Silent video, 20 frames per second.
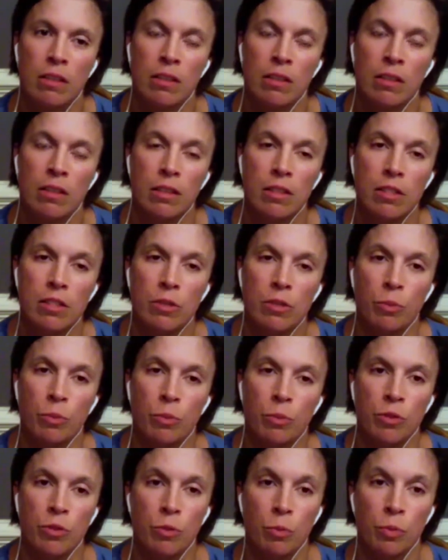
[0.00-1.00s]
to
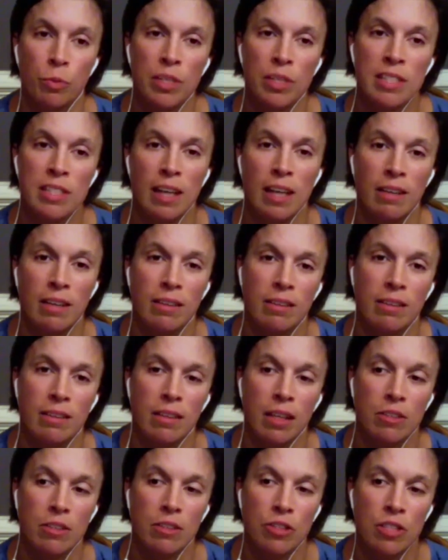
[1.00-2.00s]
reset
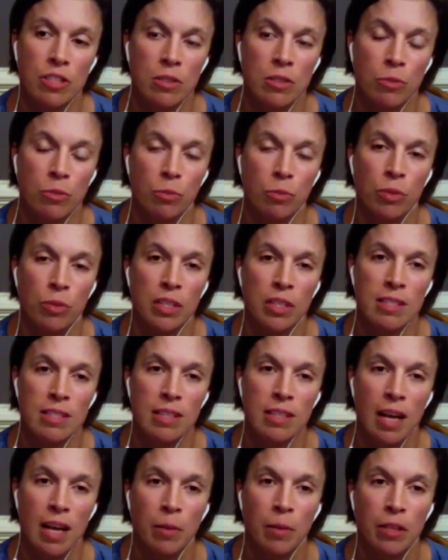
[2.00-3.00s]
and just to
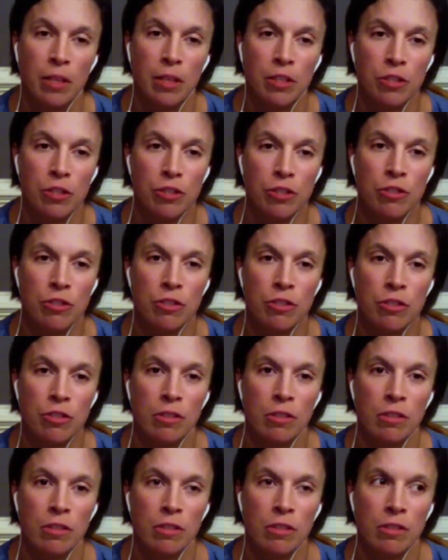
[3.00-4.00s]
reestablish
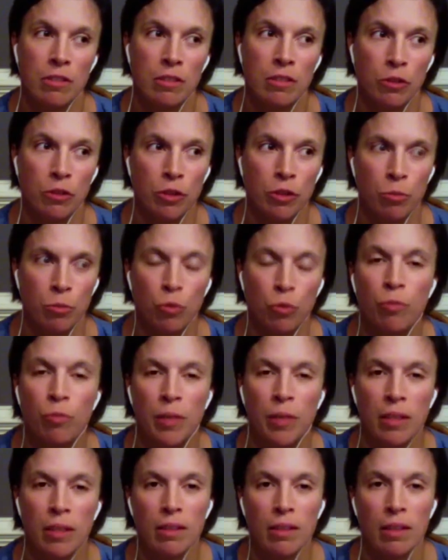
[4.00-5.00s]
good
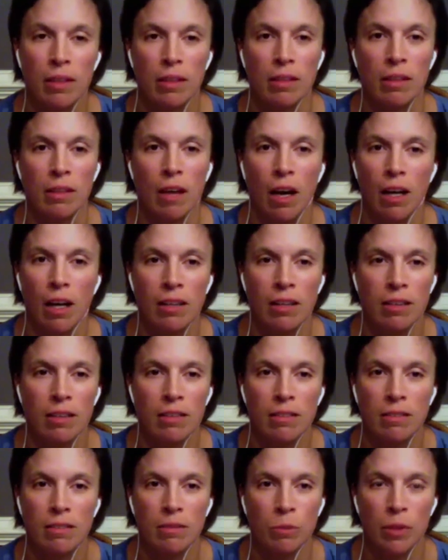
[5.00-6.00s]
movement, and not
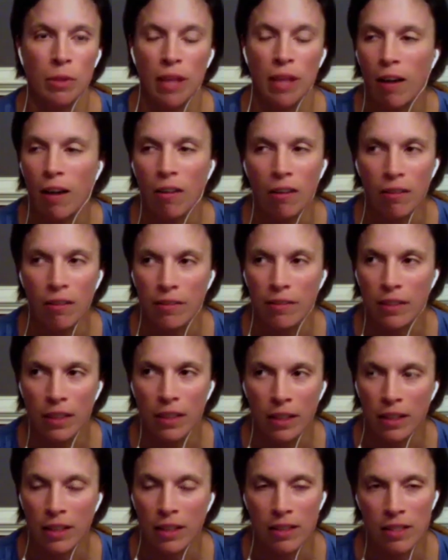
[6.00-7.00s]
without all the
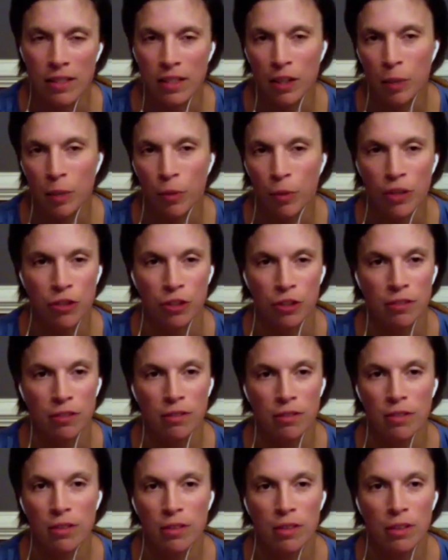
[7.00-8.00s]
unnecessary pressure.
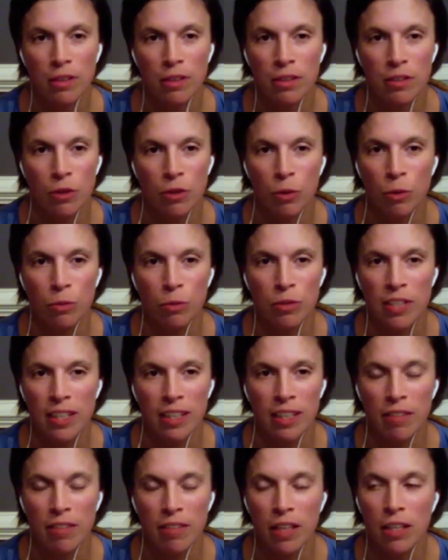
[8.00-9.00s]
So take
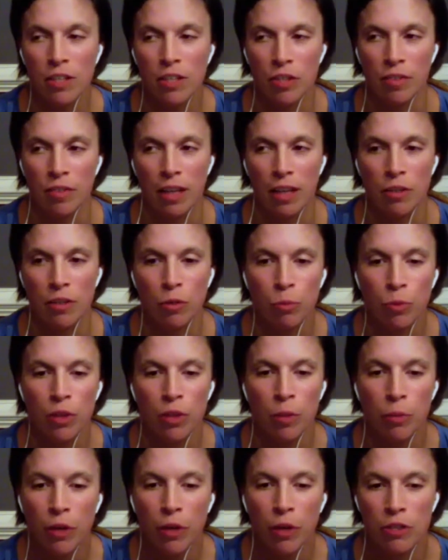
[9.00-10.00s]
advantage of that. Don't put the
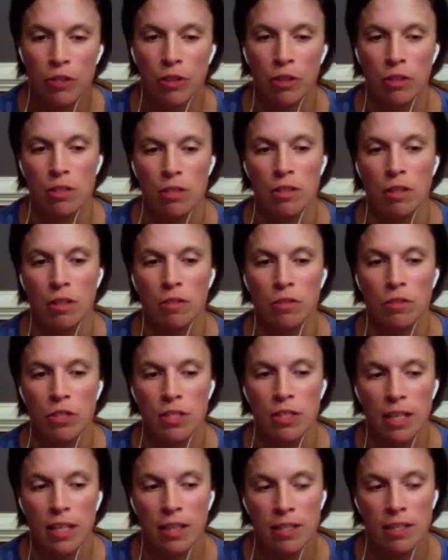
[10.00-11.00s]
pressure on yourself. Just
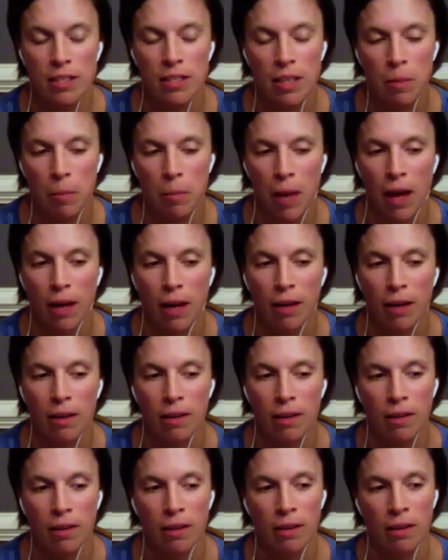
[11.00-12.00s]
take a step back
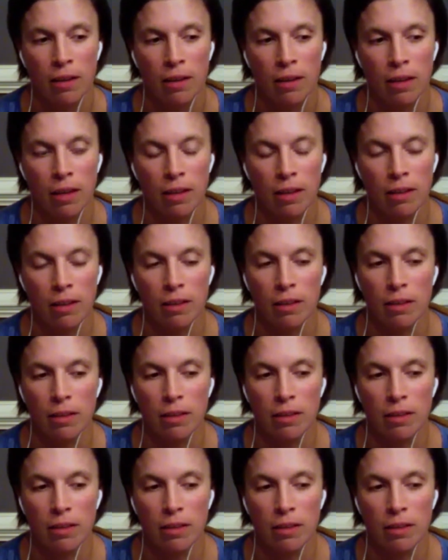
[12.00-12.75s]
and